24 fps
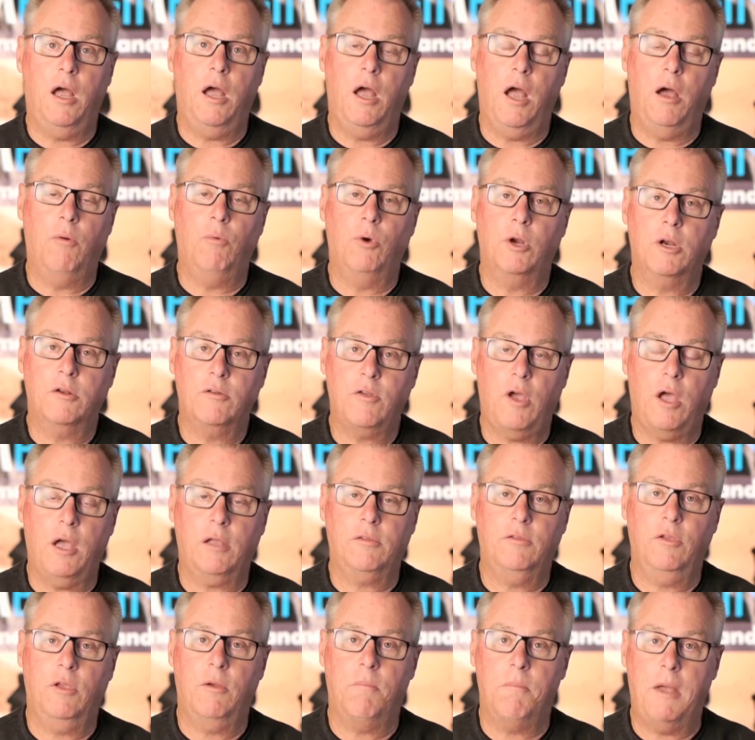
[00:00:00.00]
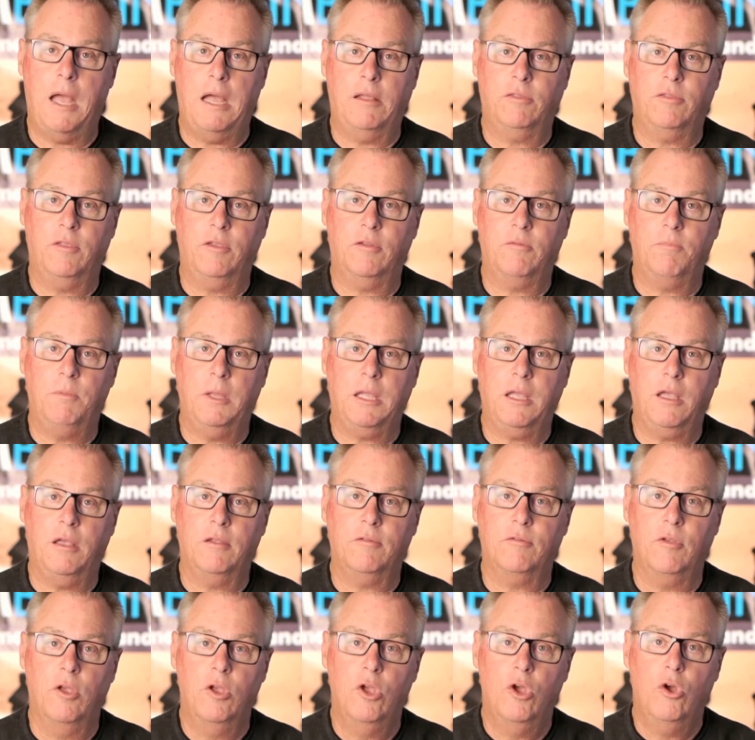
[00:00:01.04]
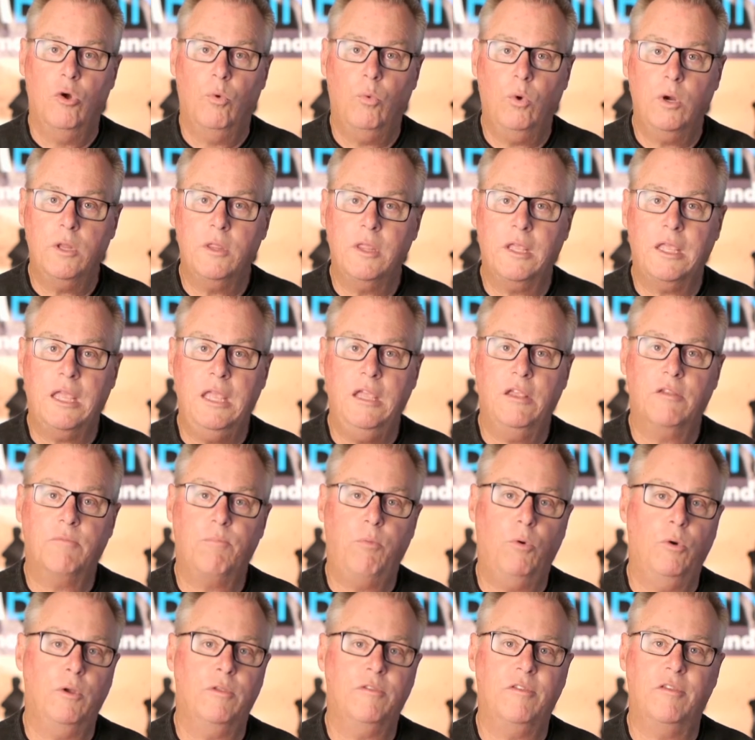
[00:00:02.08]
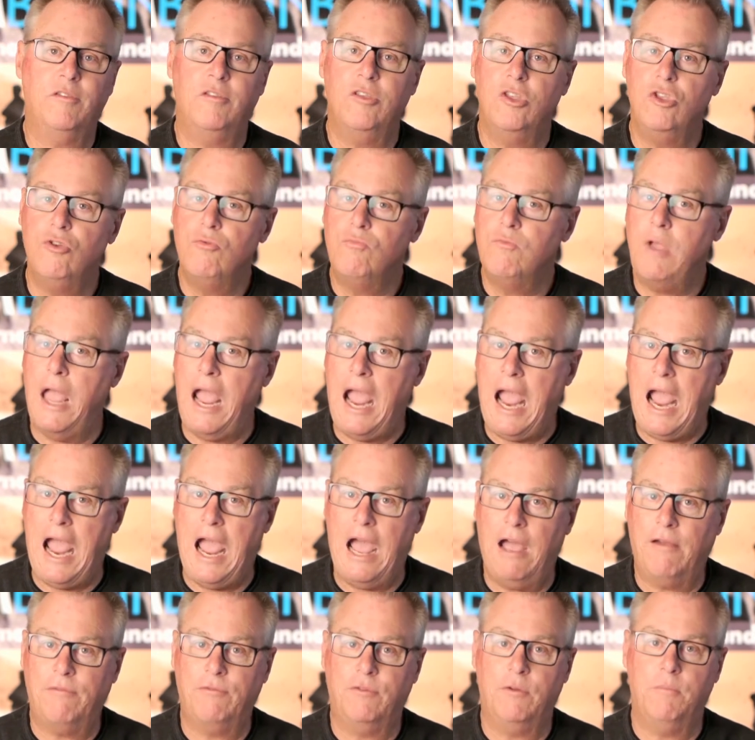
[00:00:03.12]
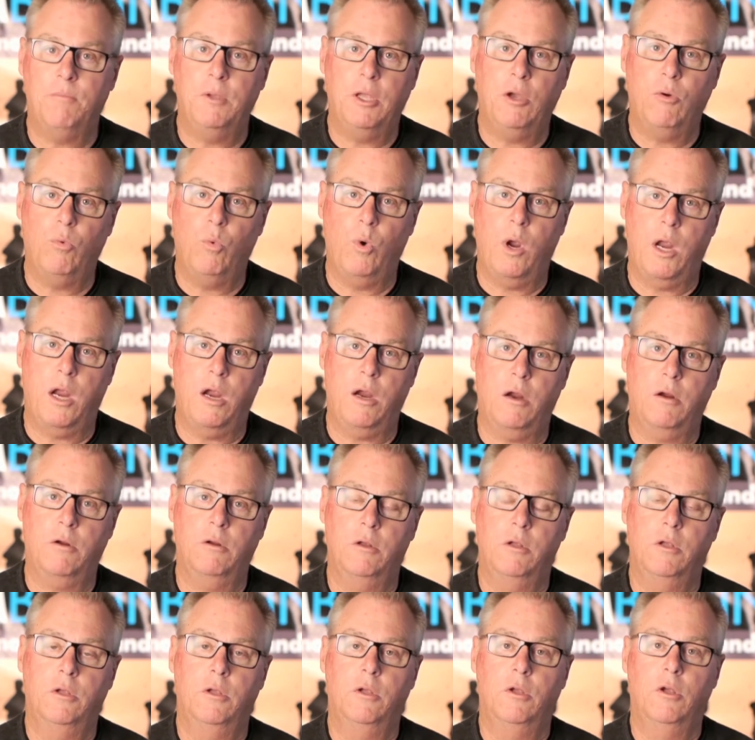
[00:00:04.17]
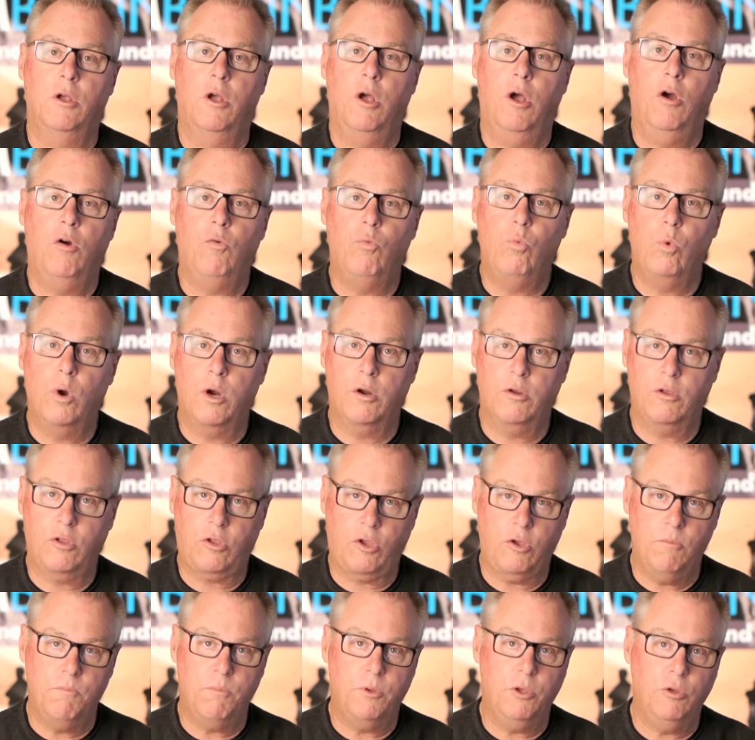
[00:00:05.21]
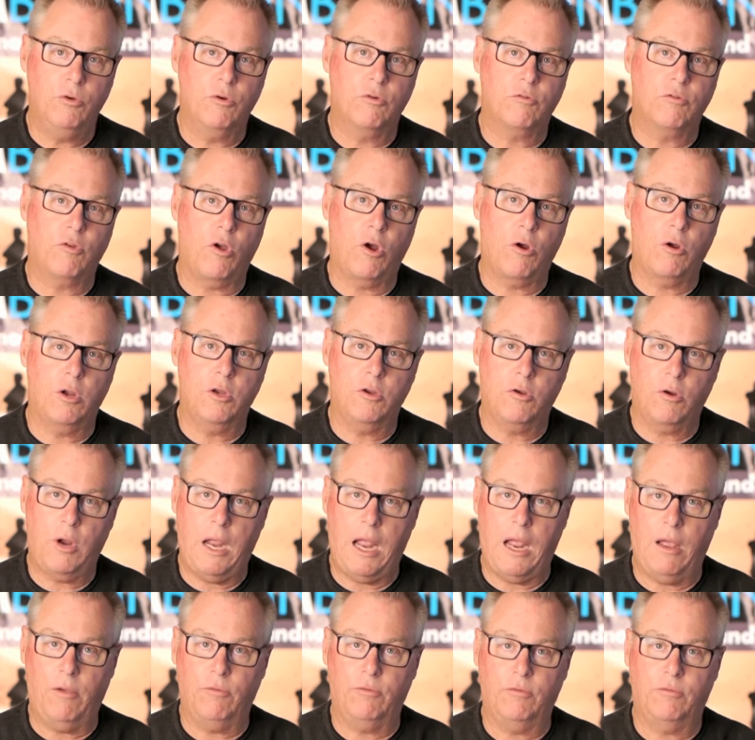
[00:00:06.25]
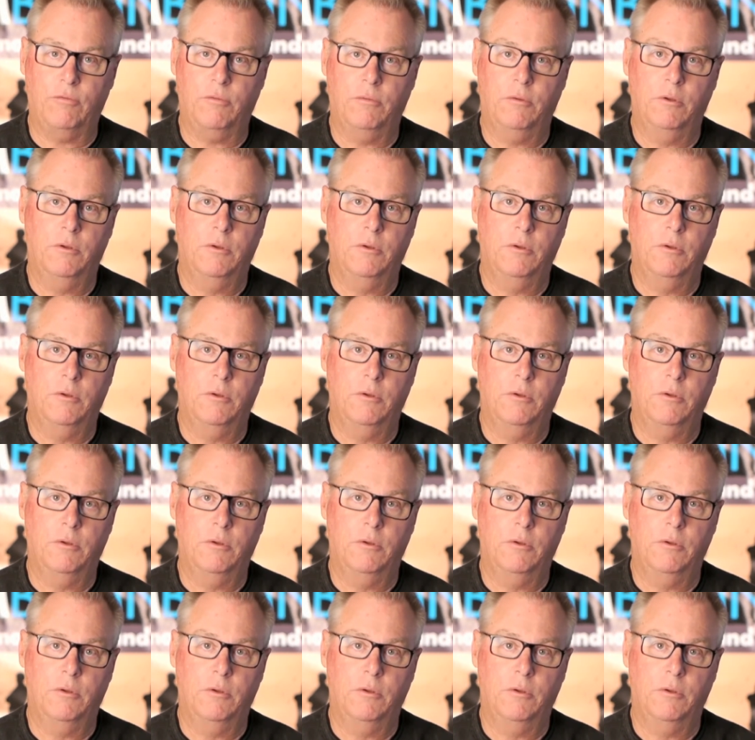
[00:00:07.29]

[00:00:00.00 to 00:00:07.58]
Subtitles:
I want to talk to you about this because one of the keyest points is you have to be aware of where your computers are in your house.